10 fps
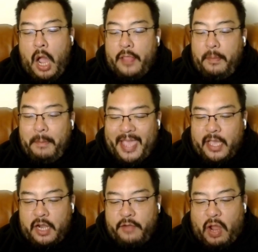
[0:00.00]
The main
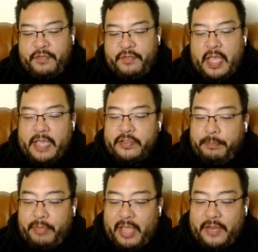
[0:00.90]
cut of rough is a
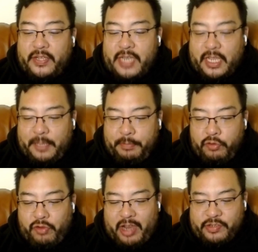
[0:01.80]
blend of Kentucky
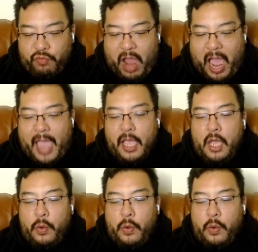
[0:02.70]
bluegrass and rye,